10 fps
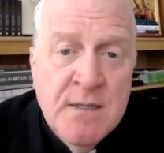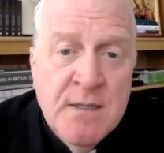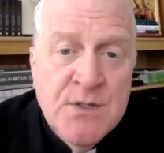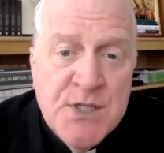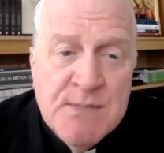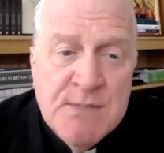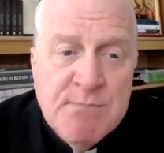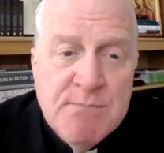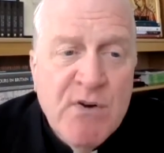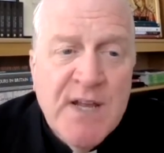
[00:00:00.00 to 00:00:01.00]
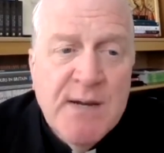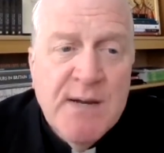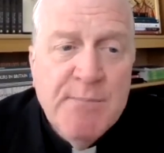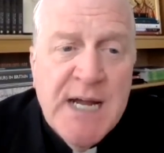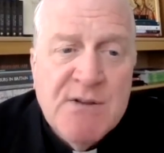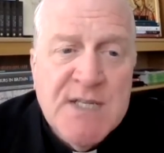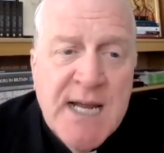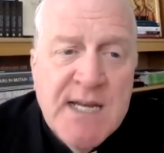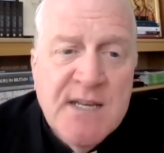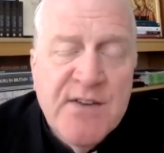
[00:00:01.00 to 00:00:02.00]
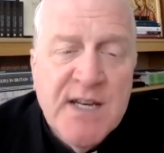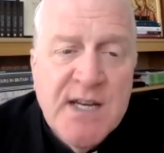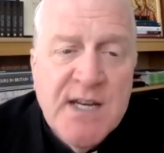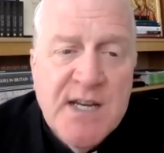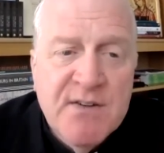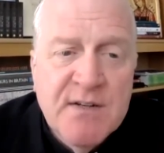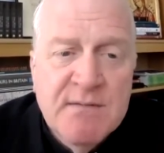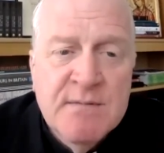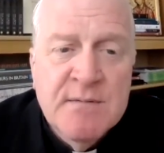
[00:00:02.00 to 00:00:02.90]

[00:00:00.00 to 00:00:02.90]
she is motivated by how scientific endeavor,